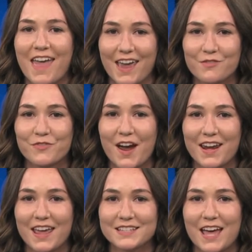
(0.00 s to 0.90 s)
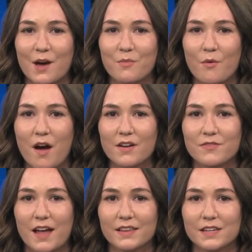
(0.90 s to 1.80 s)
and Fridays at Mohawk
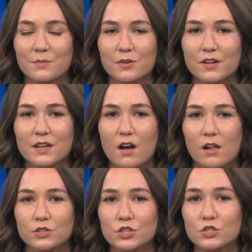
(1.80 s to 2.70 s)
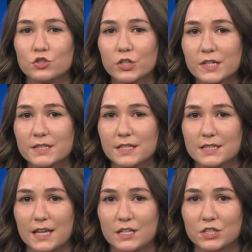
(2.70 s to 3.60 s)
Valley Community College's
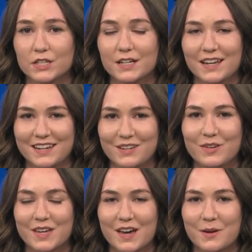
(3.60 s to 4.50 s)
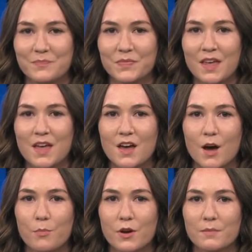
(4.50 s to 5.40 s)
Jurgensen Center in Utica.
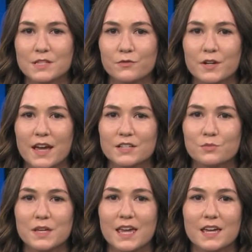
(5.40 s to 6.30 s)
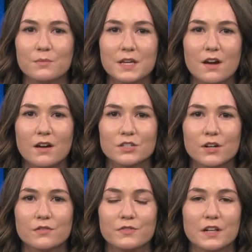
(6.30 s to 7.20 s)
Appointments for next week and beyond
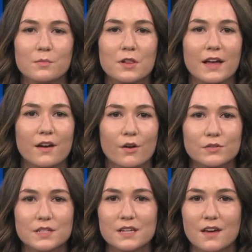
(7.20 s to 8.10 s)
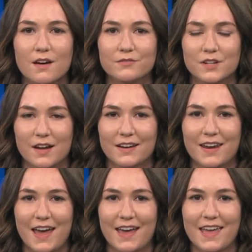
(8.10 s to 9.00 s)
are available at
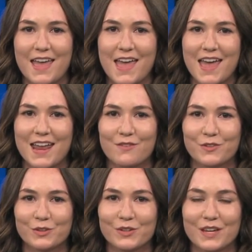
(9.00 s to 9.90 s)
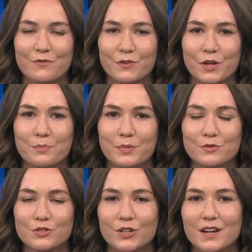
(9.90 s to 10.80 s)
ocgov.net. And if you're looking for a
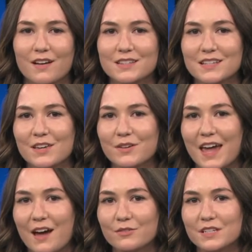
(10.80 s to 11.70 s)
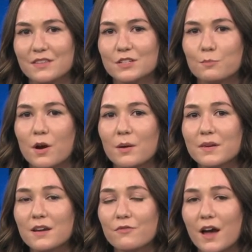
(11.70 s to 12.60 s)
booster in Otsego County, the
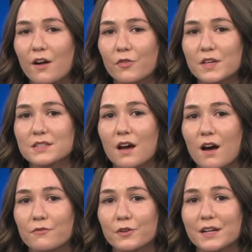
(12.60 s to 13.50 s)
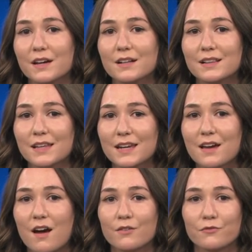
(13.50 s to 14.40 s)
Department of Health is offering a
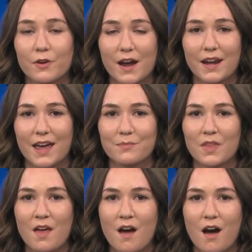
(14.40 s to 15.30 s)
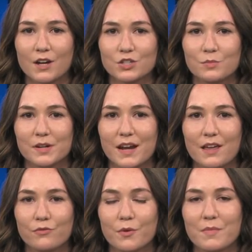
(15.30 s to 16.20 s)
clinic on Friday, October
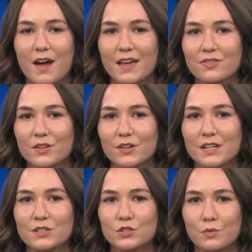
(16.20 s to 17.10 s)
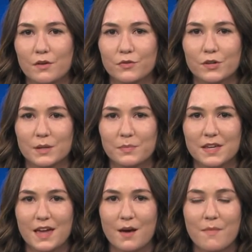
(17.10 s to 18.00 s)
8th from 9.30 to 12.30
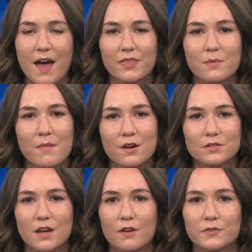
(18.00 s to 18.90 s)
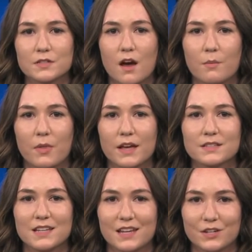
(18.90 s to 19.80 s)
p.m. at the Meadows Office
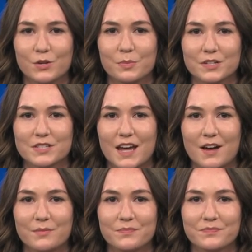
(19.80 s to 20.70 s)
Complex in Cooperstown.